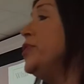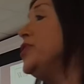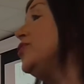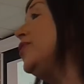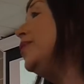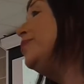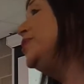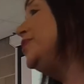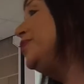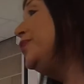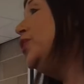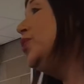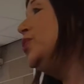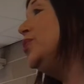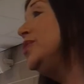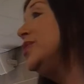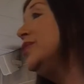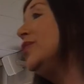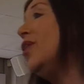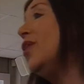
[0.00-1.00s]
prescriptive
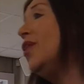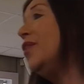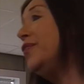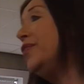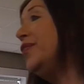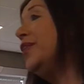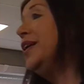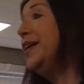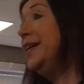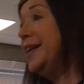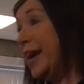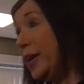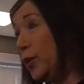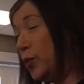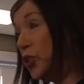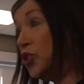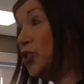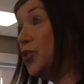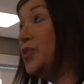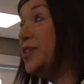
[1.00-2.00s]
use of
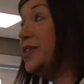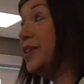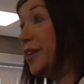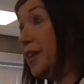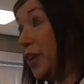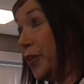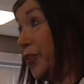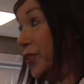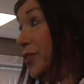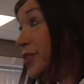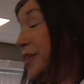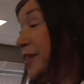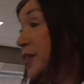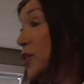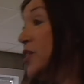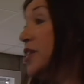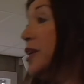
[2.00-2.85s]
language use than others. So